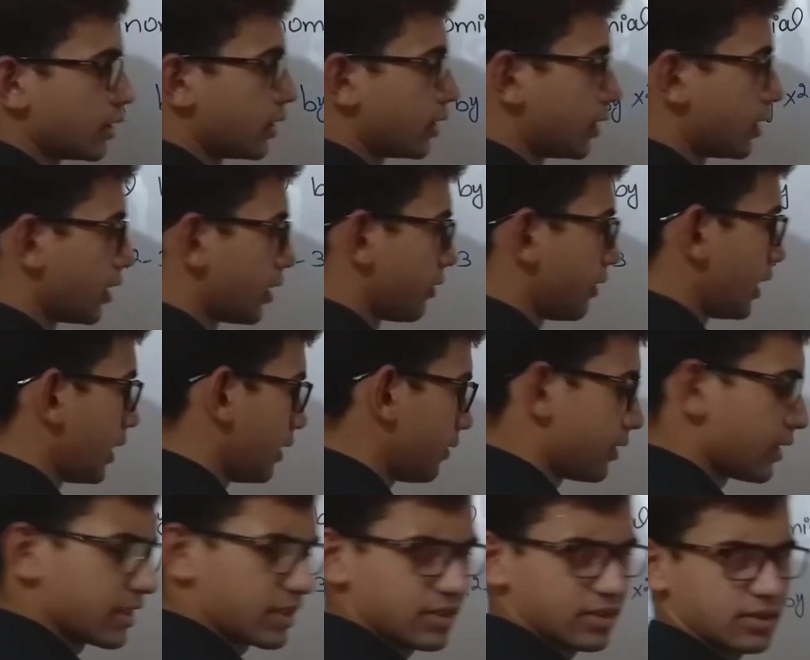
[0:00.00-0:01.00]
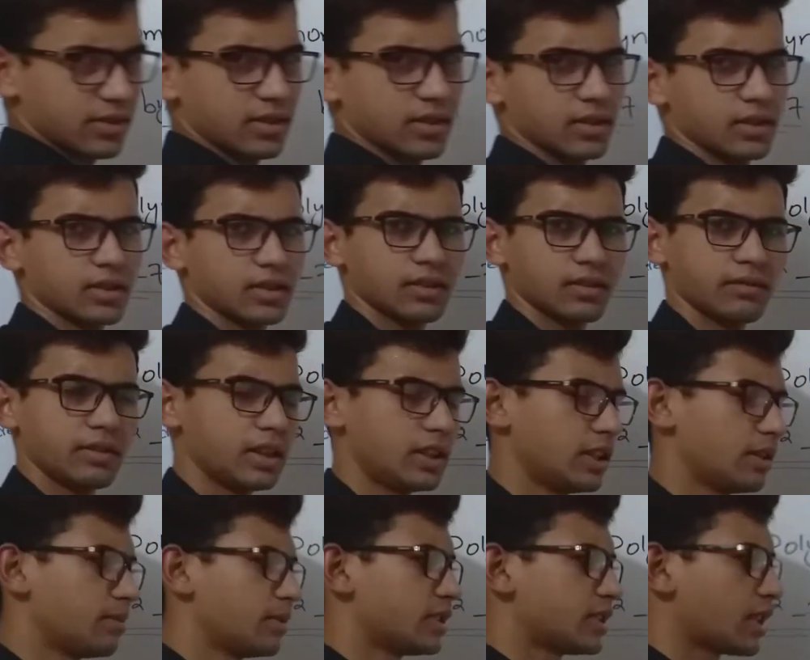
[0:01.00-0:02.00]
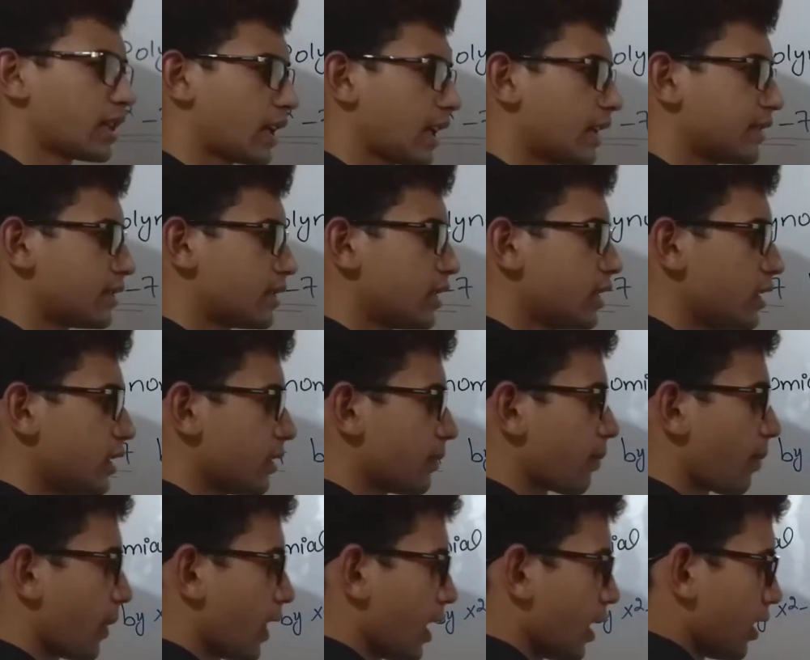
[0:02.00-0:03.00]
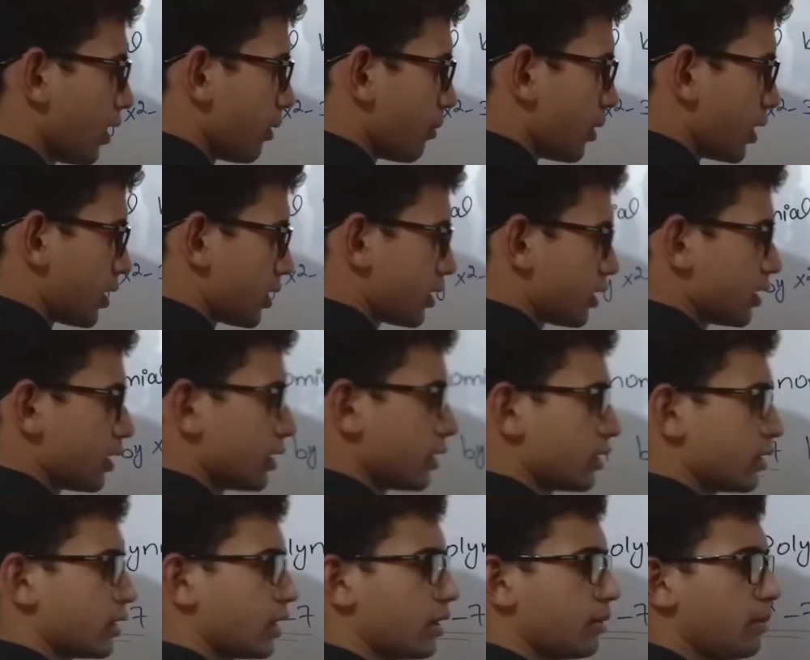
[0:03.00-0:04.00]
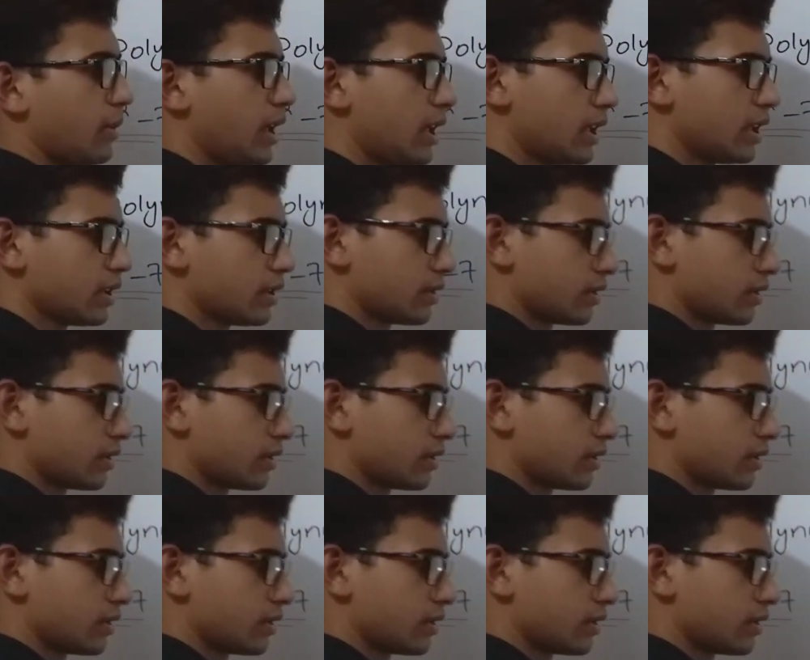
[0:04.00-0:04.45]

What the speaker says: the very first variables are cancelled, but the remaining